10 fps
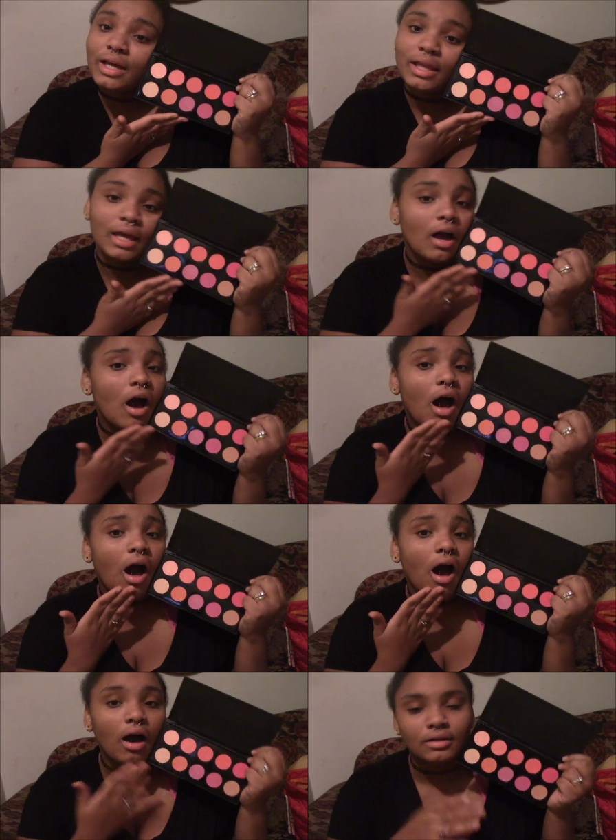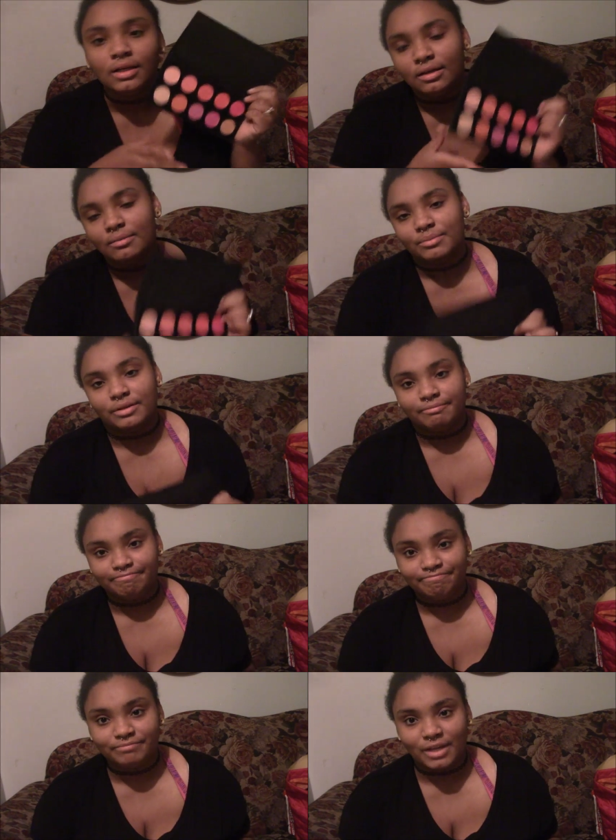like, oh, but
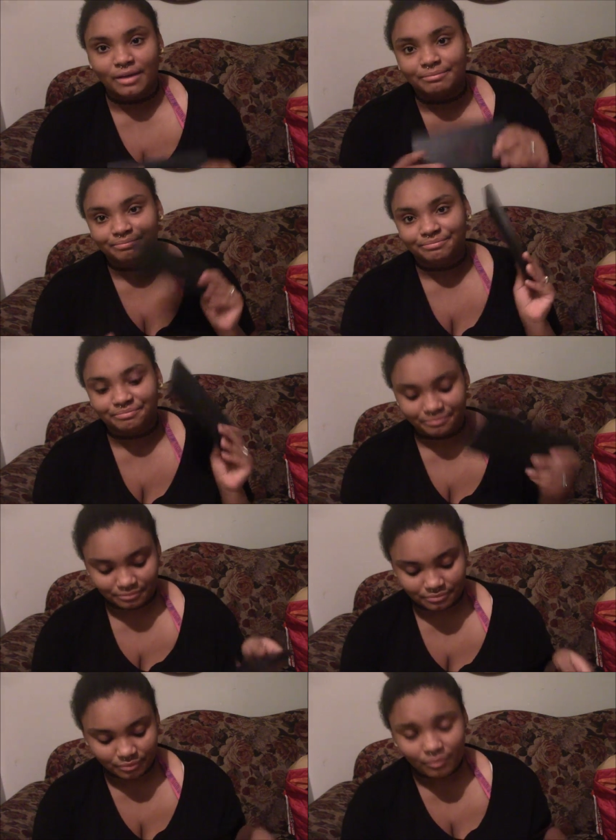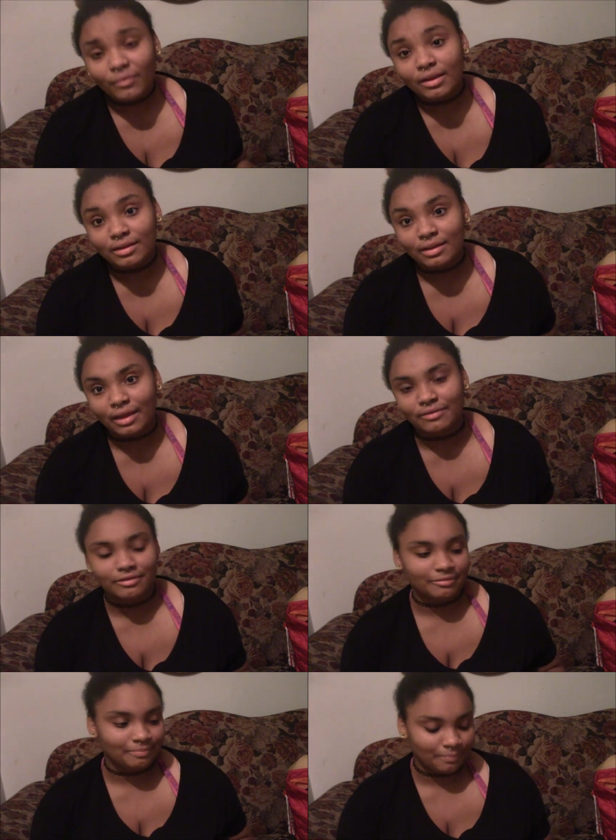yeah,
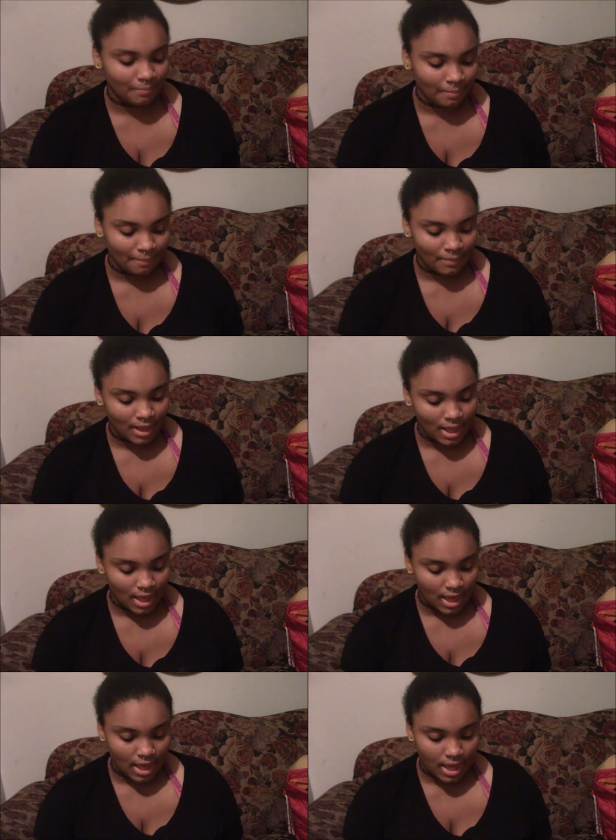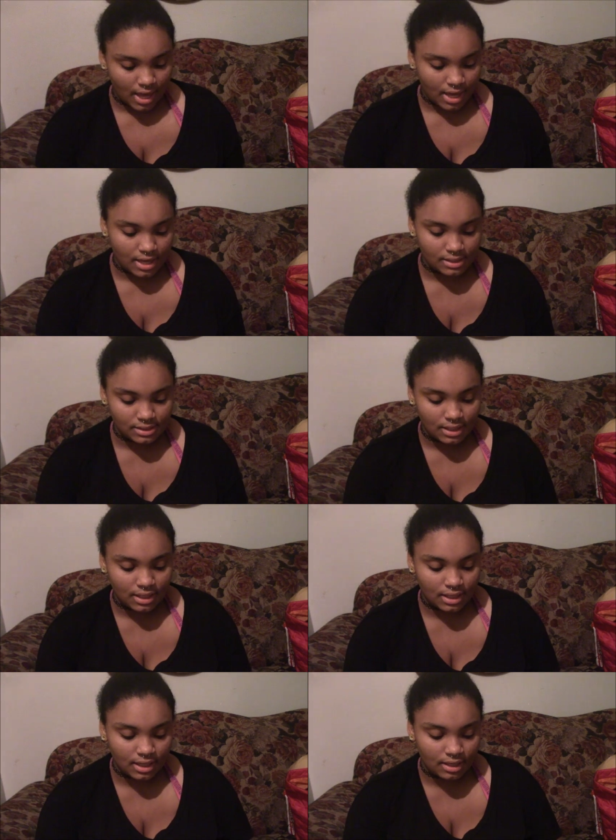life. And
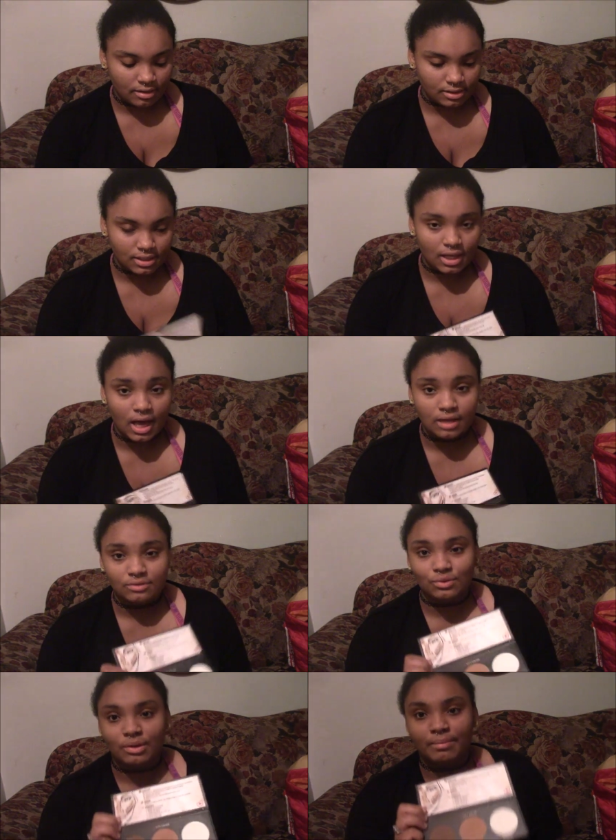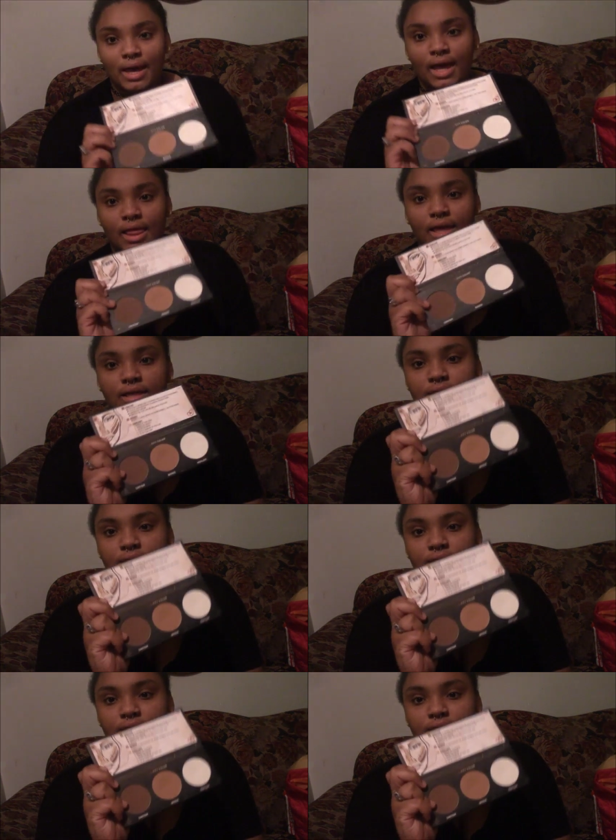then here's the contour palette.